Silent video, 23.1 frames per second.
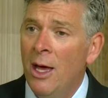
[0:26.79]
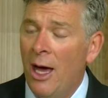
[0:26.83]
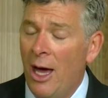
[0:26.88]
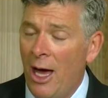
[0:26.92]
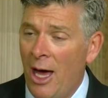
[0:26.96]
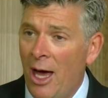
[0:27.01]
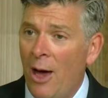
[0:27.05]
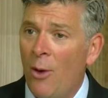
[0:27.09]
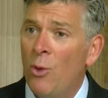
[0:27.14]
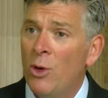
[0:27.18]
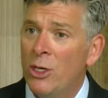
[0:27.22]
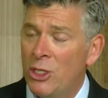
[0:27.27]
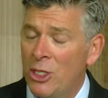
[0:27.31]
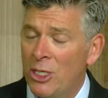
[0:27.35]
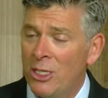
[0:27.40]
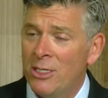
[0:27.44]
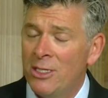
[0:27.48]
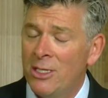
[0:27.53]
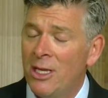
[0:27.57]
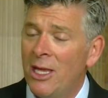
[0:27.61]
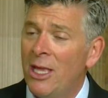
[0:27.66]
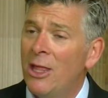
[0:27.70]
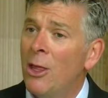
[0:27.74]
uh, which
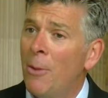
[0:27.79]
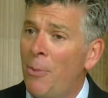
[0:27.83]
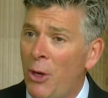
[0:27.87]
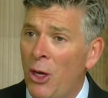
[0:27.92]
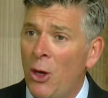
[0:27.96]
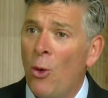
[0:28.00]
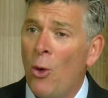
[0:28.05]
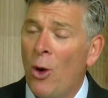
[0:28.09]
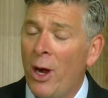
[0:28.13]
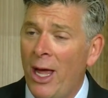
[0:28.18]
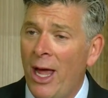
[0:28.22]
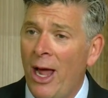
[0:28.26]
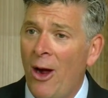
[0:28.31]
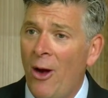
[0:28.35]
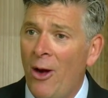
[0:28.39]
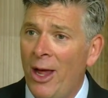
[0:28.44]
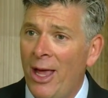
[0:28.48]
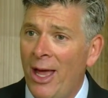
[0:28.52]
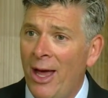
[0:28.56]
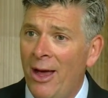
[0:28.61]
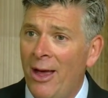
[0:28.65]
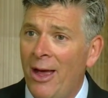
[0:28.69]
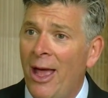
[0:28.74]
is in the Peoria
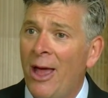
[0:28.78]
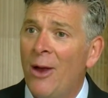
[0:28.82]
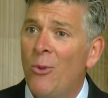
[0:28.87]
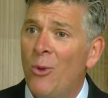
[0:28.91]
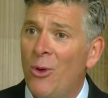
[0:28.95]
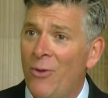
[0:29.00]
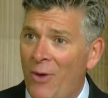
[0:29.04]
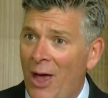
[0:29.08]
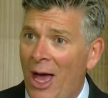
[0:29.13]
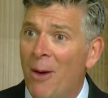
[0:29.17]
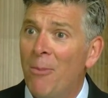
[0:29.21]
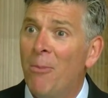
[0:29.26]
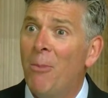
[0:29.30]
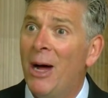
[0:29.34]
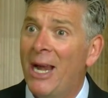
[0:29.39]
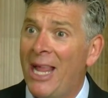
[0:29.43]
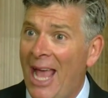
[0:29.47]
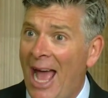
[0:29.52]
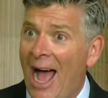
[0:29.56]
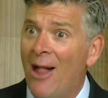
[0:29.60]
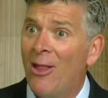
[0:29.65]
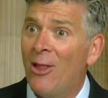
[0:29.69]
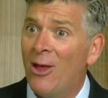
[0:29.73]
area, and we've got
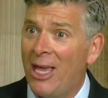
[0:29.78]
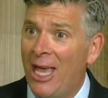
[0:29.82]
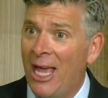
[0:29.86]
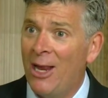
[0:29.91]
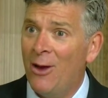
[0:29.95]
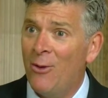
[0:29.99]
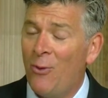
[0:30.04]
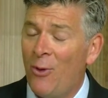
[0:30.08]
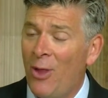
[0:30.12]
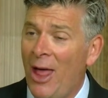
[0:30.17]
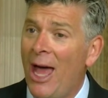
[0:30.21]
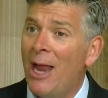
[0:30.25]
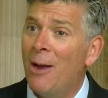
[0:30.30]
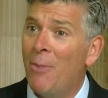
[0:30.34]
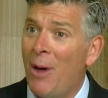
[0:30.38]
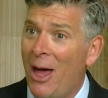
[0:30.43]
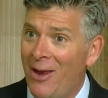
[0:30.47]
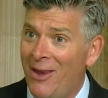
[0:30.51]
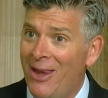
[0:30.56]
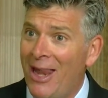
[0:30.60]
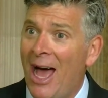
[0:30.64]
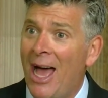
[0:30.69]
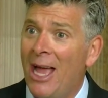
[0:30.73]
money allocated for that,
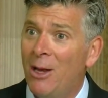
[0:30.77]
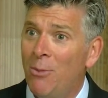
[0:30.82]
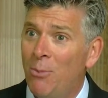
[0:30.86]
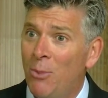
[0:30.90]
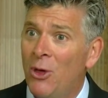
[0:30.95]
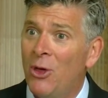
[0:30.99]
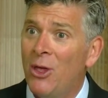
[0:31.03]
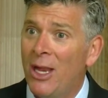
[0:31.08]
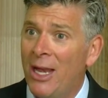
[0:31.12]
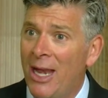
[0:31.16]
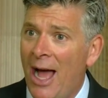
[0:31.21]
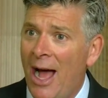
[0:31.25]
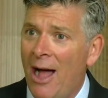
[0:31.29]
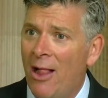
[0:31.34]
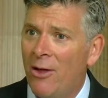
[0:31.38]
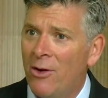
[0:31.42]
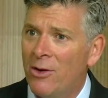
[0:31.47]
about $9 million,